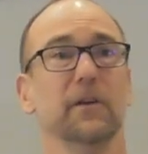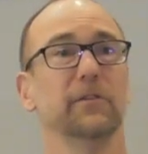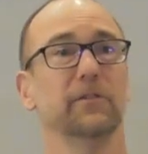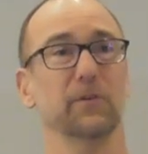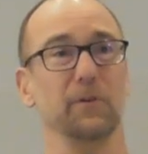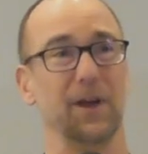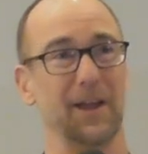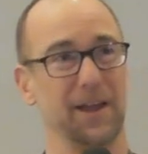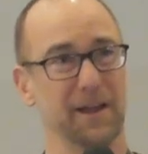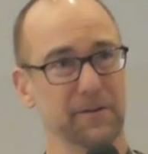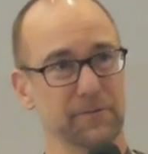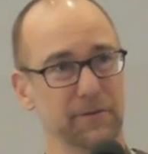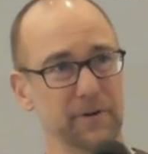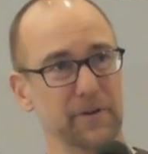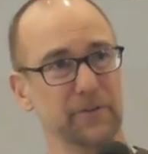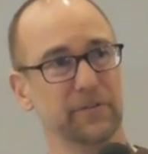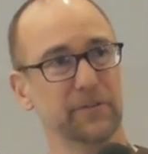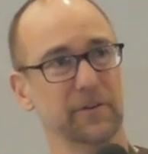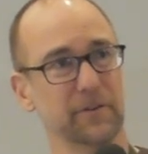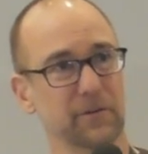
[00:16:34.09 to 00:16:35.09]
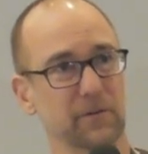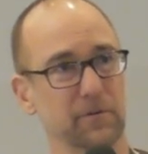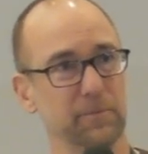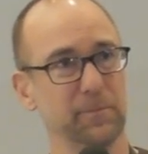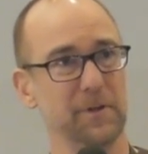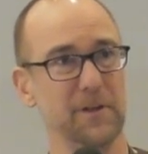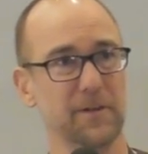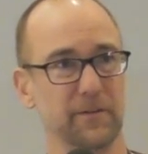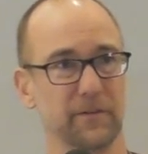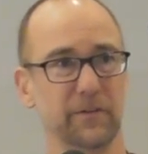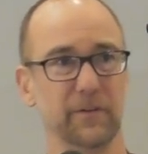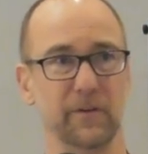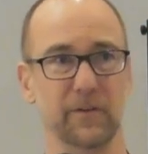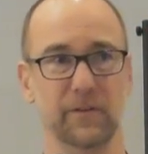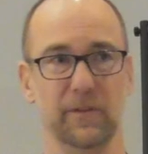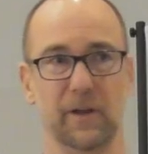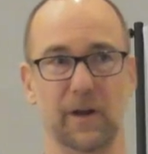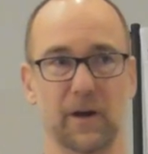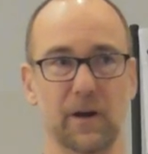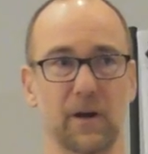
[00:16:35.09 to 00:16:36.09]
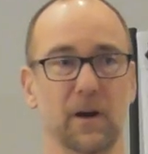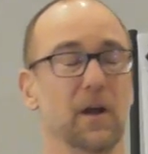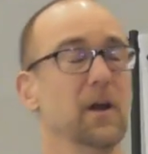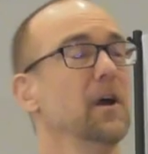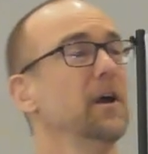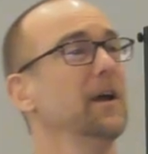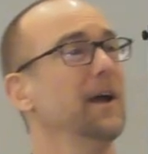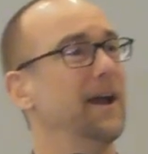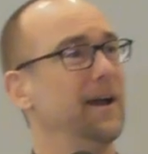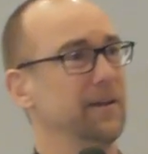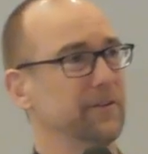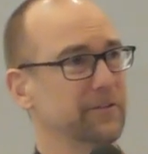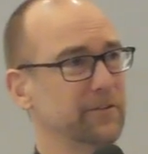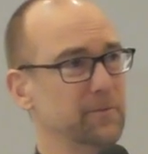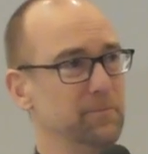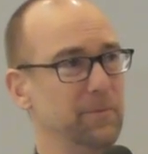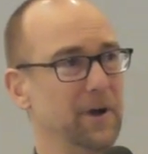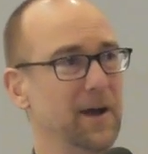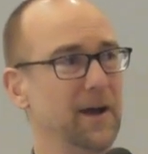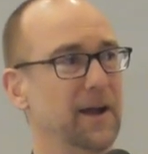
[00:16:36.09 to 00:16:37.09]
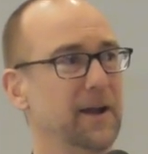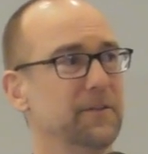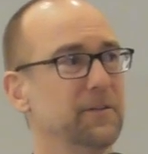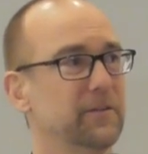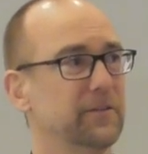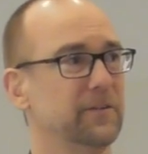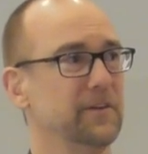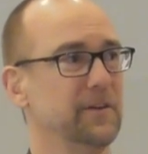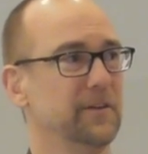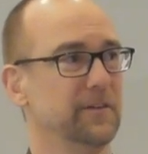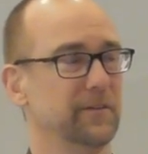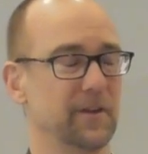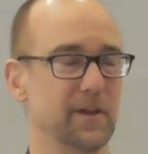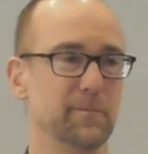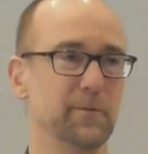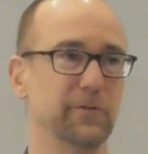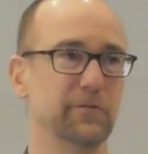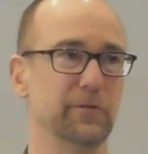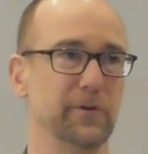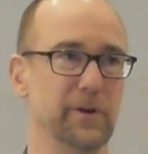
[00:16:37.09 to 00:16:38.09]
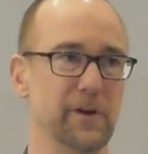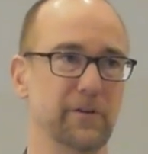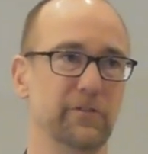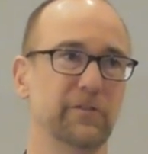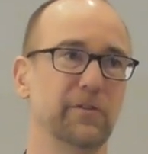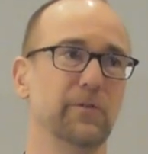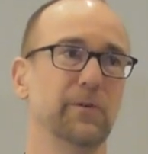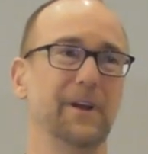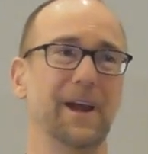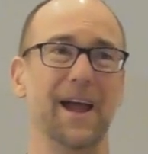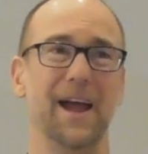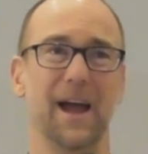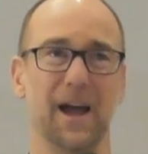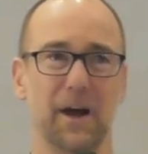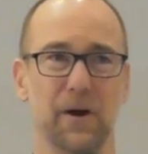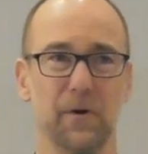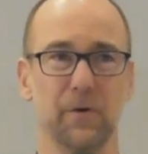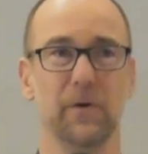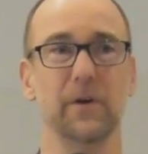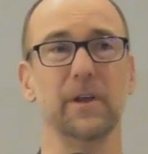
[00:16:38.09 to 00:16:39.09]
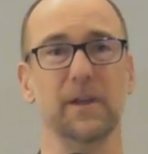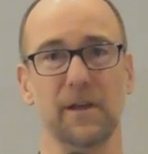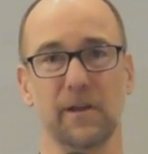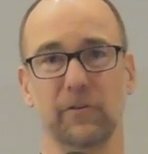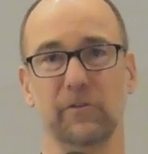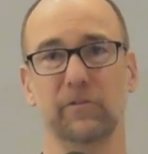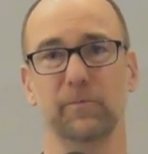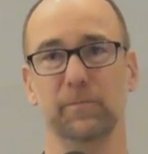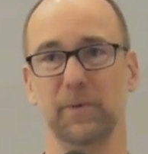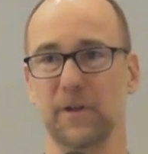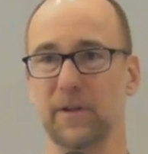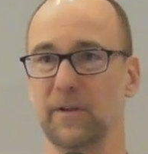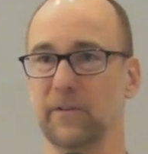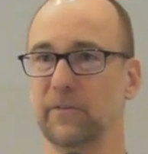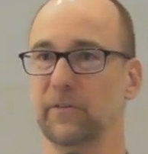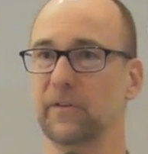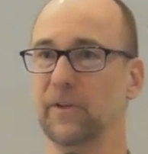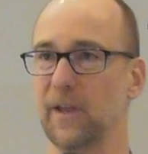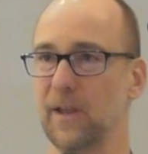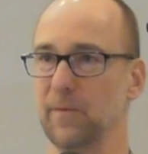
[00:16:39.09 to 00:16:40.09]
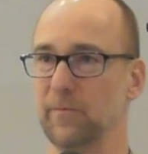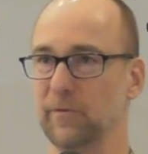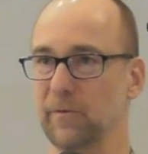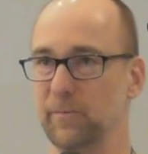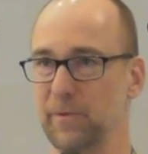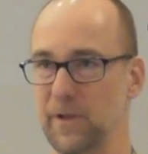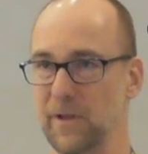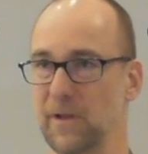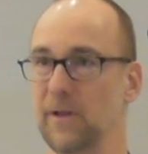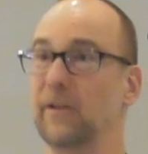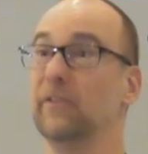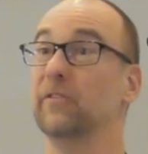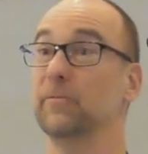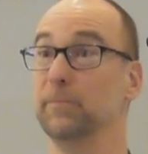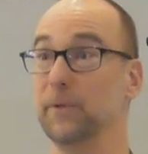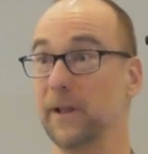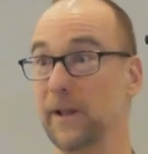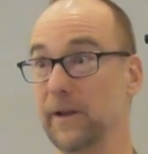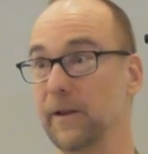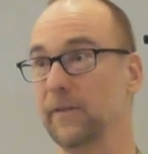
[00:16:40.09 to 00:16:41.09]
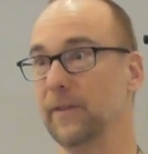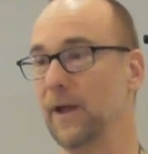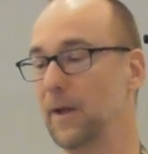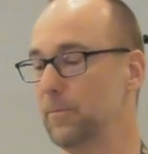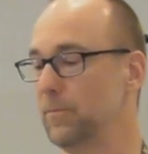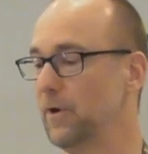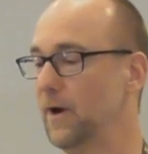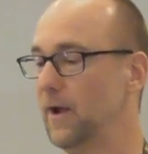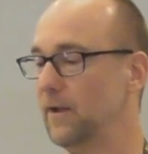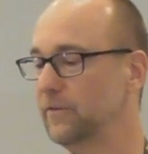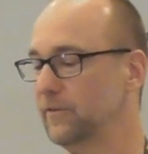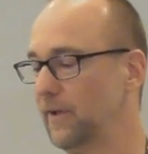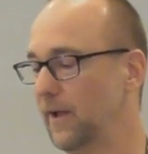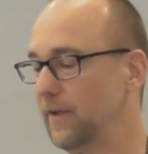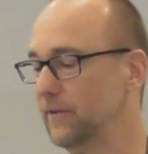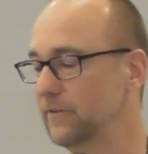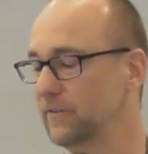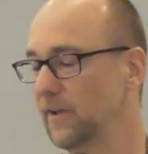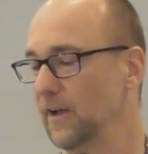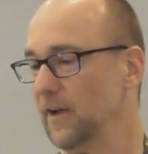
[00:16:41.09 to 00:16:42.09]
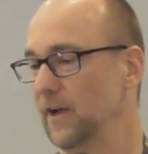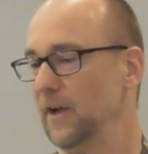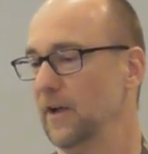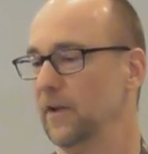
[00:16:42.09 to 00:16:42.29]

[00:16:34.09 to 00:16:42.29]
So every single piece in there has some behind the scenes imagery showing how each piece came to be, explaining that process.